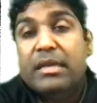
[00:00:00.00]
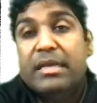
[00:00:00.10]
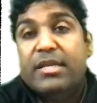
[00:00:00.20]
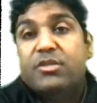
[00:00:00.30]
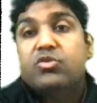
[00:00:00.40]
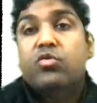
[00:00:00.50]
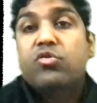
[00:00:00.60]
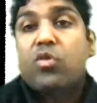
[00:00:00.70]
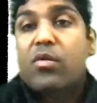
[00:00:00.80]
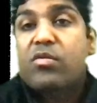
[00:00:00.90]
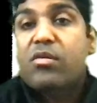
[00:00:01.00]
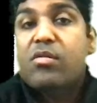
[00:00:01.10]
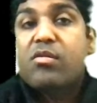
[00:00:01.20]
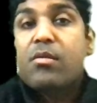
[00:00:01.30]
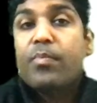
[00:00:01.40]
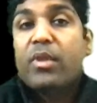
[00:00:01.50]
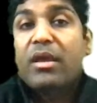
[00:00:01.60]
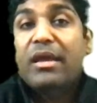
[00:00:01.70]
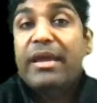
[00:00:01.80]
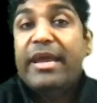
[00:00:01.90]
Lyndon Johnson's
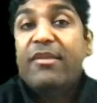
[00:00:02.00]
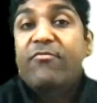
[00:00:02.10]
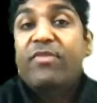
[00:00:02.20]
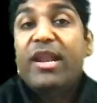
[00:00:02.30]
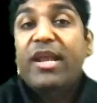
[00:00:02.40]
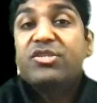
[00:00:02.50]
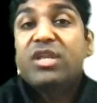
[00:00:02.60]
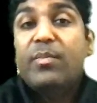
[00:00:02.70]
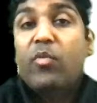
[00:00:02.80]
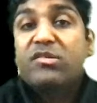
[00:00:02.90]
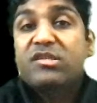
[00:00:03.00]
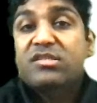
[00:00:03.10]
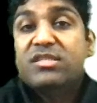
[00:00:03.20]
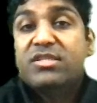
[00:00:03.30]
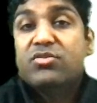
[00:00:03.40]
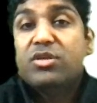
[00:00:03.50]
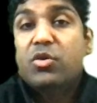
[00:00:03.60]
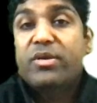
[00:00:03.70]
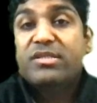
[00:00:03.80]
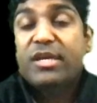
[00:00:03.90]
inflationary policies did to the
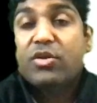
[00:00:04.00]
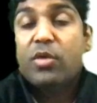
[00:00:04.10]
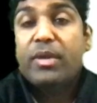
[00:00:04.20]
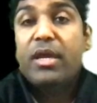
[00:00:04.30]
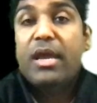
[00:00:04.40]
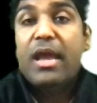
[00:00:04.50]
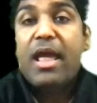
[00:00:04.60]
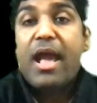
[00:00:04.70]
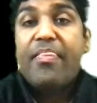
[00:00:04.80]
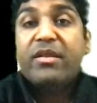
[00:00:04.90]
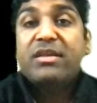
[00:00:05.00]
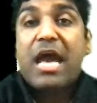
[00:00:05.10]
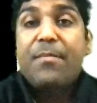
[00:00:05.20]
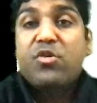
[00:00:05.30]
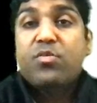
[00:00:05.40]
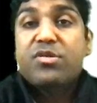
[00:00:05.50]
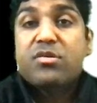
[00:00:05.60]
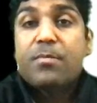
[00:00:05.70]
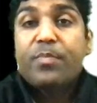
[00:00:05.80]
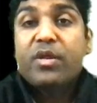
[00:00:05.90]
US economy, and the damage
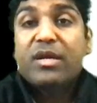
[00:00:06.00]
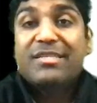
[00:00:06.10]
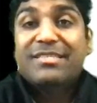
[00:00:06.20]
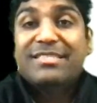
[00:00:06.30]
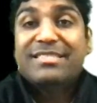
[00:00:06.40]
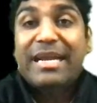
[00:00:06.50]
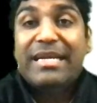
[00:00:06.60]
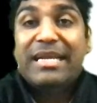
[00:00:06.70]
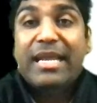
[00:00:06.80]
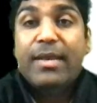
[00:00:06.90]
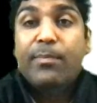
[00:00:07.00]
which consistently